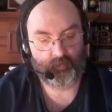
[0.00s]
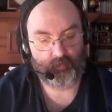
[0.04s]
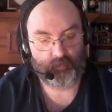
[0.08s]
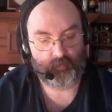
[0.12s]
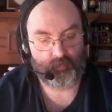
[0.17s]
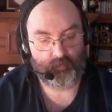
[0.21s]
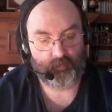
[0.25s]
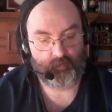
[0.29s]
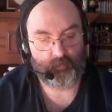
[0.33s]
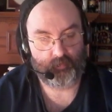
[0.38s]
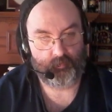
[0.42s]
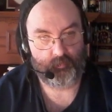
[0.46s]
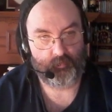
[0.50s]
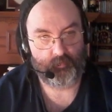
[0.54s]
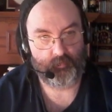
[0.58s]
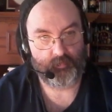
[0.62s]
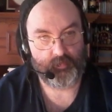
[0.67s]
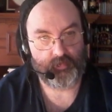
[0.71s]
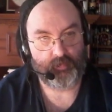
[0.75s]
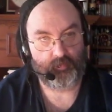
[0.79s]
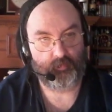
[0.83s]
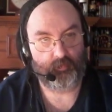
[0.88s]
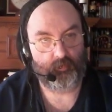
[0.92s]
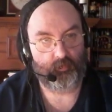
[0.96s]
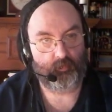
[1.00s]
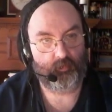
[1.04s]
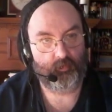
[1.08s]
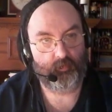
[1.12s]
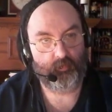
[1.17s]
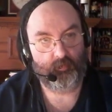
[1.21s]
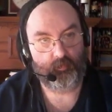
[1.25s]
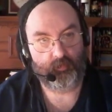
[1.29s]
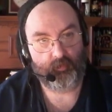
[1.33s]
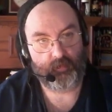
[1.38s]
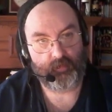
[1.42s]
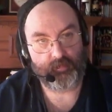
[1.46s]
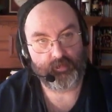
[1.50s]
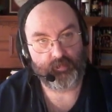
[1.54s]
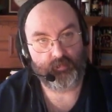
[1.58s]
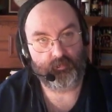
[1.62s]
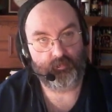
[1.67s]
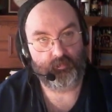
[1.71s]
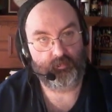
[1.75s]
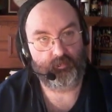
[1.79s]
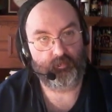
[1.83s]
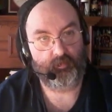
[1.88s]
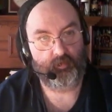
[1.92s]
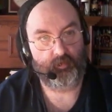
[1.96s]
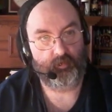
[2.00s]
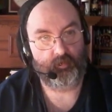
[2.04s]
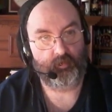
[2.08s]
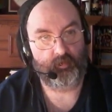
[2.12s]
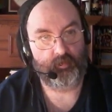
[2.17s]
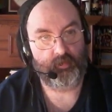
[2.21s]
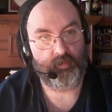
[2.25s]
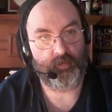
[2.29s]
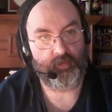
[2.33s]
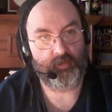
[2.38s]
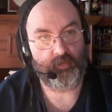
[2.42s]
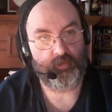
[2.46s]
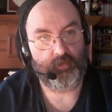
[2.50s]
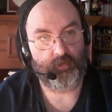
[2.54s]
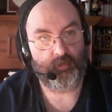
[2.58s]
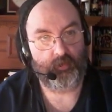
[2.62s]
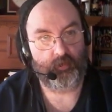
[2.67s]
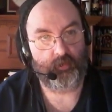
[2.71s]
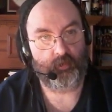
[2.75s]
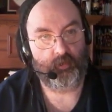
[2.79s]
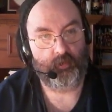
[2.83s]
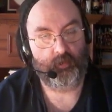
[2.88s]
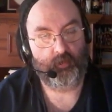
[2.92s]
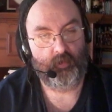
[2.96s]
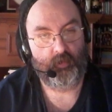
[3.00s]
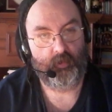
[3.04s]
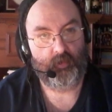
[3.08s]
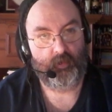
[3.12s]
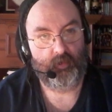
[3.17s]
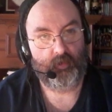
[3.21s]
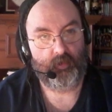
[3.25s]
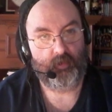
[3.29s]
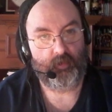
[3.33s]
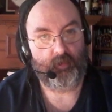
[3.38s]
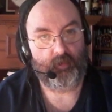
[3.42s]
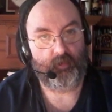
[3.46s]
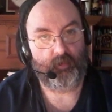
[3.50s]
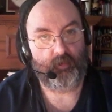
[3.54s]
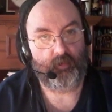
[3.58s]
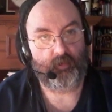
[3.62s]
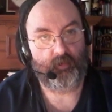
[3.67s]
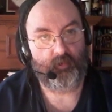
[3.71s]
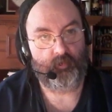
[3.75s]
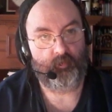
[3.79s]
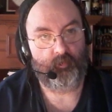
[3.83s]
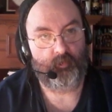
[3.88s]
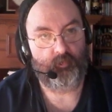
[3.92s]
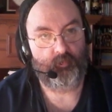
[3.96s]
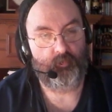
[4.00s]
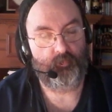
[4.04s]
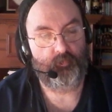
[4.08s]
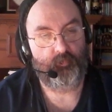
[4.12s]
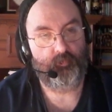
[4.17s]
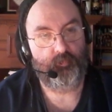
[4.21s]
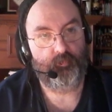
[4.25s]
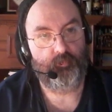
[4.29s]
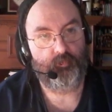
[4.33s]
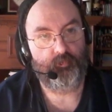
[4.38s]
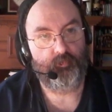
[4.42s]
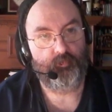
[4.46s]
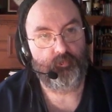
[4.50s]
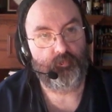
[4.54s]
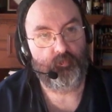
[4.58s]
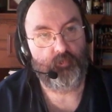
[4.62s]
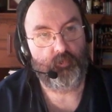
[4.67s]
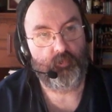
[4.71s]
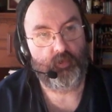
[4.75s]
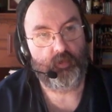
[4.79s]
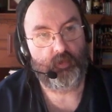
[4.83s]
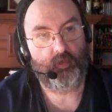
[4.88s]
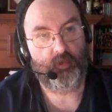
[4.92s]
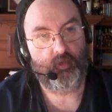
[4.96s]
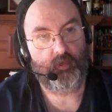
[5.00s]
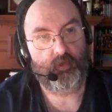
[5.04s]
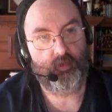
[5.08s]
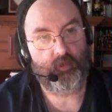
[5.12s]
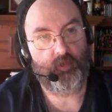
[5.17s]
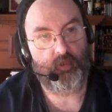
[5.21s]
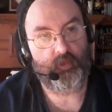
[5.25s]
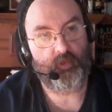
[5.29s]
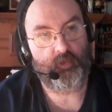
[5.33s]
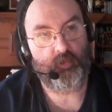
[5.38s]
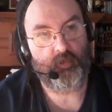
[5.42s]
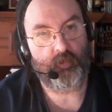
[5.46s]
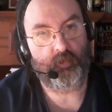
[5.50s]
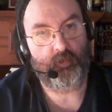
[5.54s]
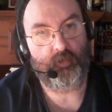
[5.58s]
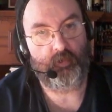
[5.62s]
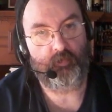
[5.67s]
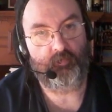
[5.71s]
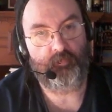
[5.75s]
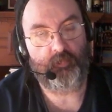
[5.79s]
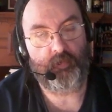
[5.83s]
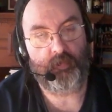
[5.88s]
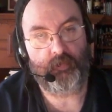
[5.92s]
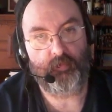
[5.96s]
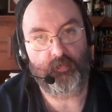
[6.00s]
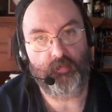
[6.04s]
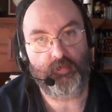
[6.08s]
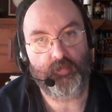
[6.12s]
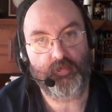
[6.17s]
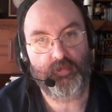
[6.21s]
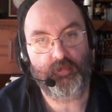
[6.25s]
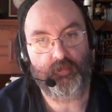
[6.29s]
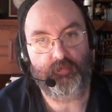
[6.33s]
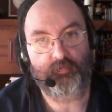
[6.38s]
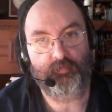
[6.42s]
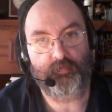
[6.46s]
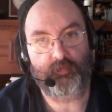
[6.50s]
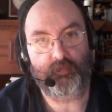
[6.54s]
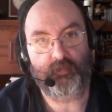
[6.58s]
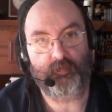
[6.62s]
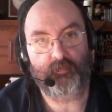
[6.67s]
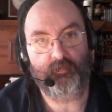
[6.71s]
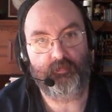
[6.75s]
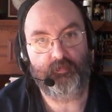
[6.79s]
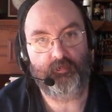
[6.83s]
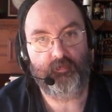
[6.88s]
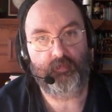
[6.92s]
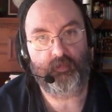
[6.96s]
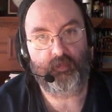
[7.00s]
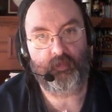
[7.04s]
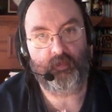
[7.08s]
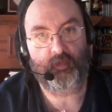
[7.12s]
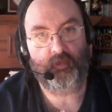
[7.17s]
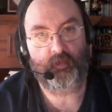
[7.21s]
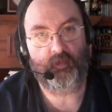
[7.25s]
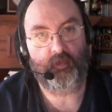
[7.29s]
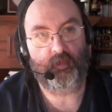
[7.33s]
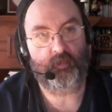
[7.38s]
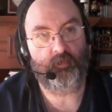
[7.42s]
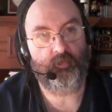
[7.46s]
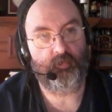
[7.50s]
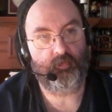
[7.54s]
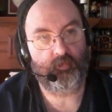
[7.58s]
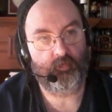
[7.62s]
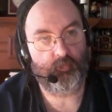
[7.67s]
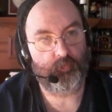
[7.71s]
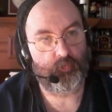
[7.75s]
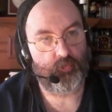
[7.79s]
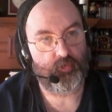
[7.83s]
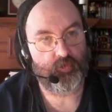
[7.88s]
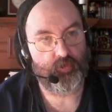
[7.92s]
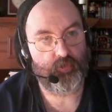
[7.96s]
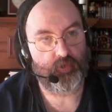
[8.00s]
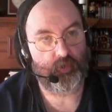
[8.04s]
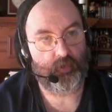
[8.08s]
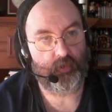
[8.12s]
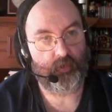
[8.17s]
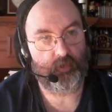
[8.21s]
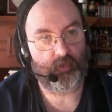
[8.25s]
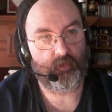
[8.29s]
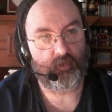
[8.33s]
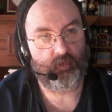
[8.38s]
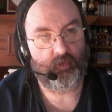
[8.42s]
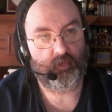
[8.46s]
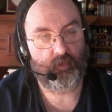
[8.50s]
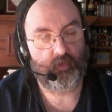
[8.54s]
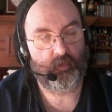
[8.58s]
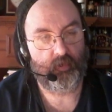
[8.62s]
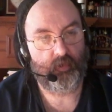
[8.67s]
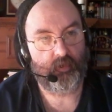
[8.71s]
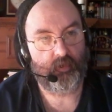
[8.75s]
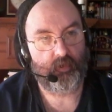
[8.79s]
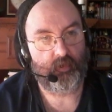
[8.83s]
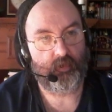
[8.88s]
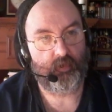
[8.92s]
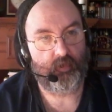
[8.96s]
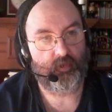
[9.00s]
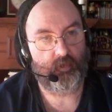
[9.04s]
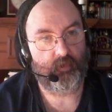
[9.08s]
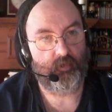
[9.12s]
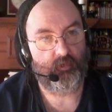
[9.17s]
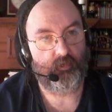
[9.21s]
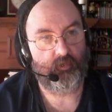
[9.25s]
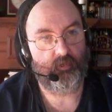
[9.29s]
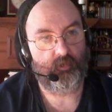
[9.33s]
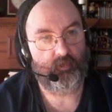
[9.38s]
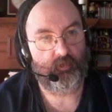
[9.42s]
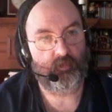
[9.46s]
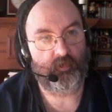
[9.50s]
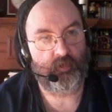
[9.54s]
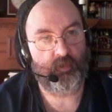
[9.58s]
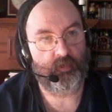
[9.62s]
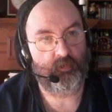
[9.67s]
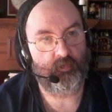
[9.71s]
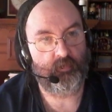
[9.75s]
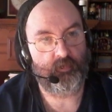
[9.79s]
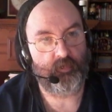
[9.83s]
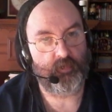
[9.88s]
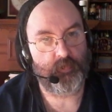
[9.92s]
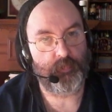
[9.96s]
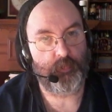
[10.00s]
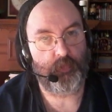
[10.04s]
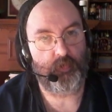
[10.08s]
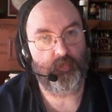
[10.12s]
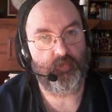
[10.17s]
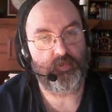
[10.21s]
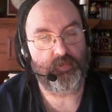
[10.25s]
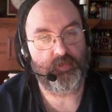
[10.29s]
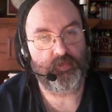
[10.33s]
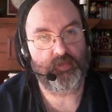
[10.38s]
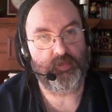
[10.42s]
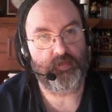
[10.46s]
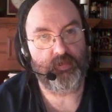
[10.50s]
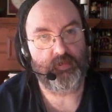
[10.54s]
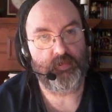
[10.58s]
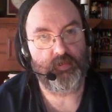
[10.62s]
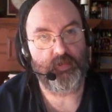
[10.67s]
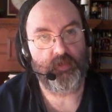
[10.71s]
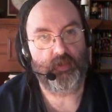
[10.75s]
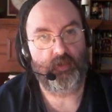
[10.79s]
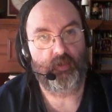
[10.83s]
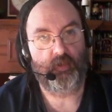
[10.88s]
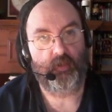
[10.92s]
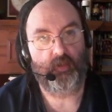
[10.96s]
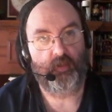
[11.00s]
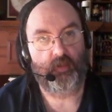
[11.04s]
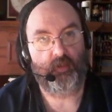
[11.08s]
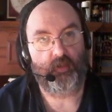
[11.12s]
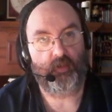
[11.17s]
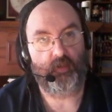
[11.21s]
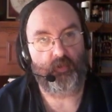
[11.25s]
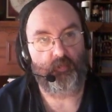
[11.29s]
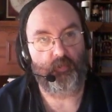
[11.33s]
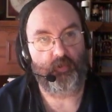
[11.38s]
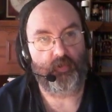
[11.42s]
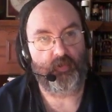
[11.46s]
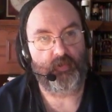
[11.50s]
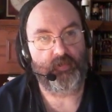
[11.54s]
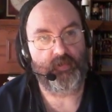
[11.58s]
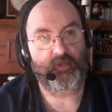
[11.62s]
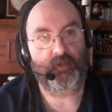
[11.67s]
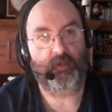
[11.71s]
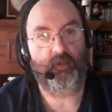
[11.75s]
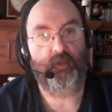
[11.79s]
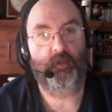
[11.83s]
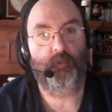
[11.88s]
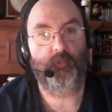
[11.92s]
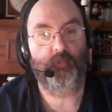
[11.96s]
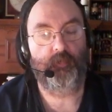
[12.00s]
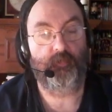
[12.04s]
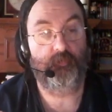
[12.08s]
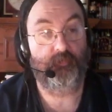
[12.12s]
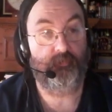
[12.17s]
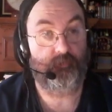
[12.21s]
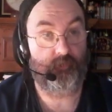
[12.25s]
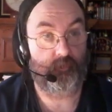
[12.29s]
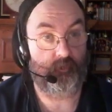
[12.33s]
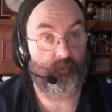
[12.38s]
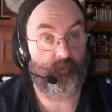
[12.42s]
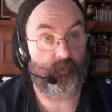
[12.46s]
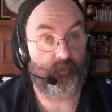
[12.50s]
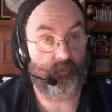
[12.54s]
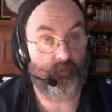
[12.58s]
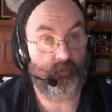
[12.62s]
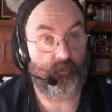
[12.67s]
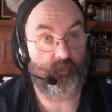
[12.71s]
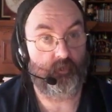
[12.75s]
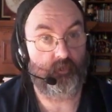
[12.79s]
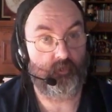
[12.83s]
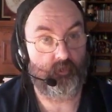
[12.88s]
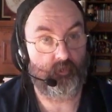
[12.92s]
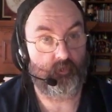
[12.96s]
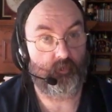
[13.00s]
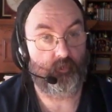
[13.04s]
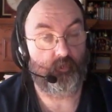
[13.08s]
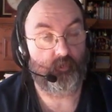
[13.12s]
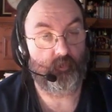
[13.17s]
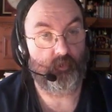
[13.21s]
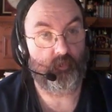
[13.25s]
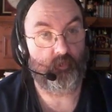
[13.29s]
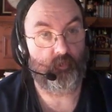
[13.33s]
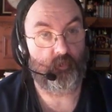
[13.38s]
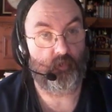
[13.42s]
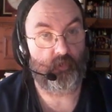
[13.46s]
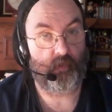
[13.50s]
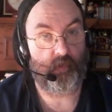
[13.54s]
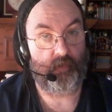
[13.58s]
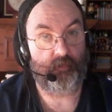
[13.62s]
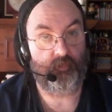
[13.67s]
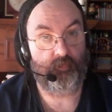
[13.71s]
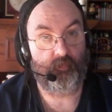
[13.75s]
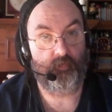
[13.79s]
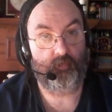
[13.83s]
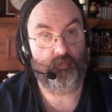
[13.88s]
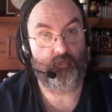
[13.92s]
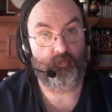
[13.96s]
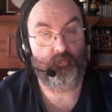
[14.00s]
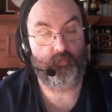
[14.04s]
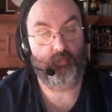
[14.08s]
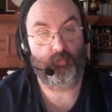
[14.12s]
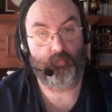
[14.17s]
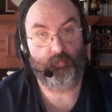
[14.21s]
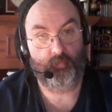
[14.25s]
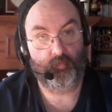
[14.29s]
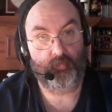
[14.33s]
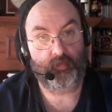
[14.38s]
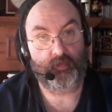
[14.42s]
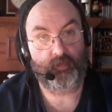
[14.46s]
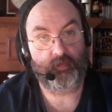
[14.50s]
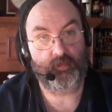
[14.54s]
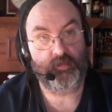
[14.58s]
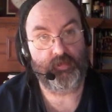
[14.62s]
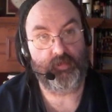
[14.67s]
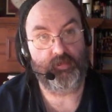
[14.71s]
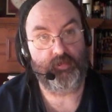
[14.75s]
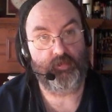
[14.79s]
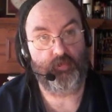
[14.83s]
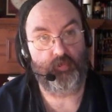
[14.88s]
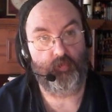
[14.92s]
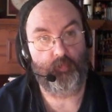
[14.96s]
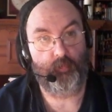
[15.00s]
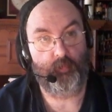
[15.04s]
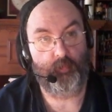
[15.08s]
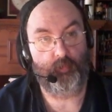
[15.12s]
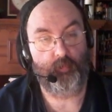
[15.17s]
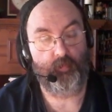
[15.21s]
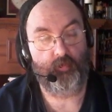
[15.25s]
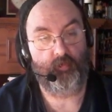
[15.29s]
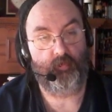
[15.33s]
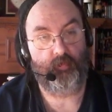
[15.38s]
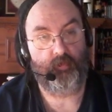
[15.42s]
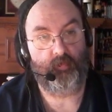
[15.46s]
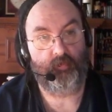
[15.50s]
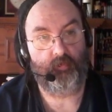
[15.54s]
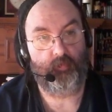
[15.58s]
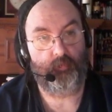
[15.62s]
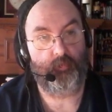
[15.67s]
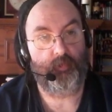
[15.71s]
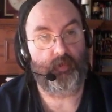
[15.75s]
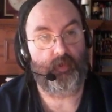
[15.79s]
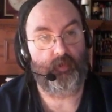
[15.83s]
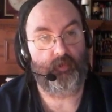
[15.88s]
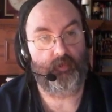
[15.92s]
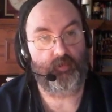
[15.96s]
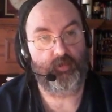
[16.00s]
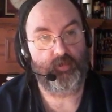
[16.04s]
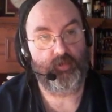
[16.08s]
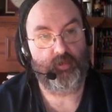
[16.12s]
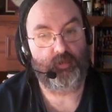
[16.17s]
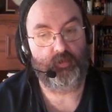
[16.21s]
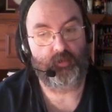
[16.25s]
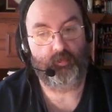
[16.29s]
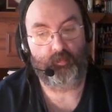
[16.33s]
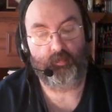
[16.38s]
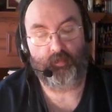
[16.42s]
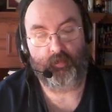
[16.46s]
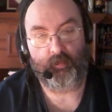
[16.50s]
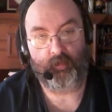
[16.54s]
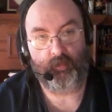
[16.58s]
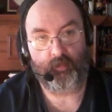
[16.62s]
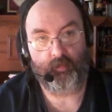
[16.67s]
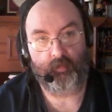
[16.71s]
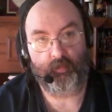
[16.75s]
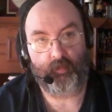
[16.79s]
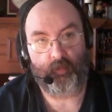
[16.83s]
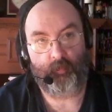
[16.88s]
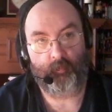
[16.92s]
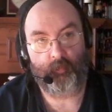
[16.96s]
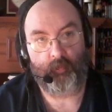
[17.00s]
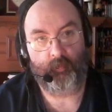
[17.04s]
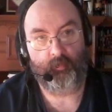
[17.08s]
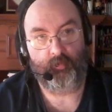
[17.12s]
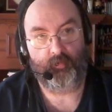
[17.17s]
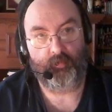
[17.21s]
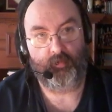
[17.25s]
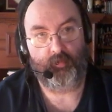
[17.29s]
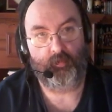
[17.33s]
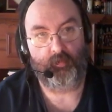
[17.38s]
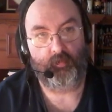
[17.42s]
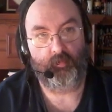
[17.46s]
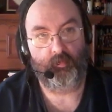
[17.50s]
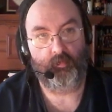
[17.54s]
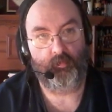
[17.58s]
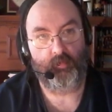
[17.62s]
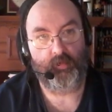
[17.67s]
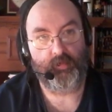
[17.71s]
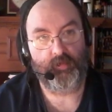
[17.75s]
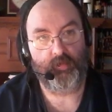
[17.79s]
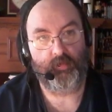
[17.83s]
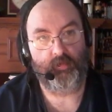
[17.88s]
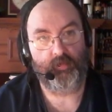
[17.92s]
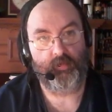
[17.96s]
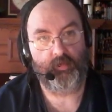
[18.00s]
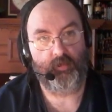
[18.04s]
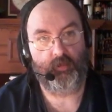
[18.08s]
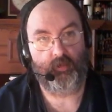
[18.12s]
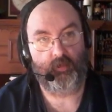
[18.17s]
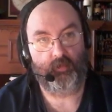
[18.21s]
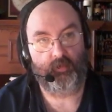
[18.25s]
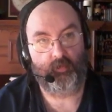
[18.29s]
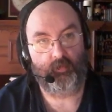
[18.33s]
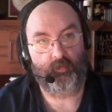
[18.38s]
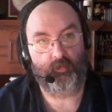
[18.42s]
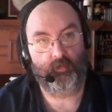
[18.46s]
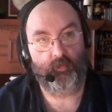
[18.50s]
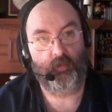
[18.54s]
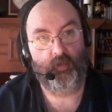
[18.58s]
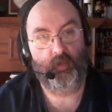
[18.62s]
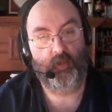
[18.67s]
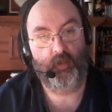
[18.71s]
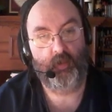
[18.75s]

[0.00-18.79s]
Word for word: Um, so lots of good teaching um, that you can avail yourself of. And I do appreciate uh, any of these purchases uh, because they help to fund what I do through the Institute of Biblical Anthropology. And, and I'm able to do the research that I do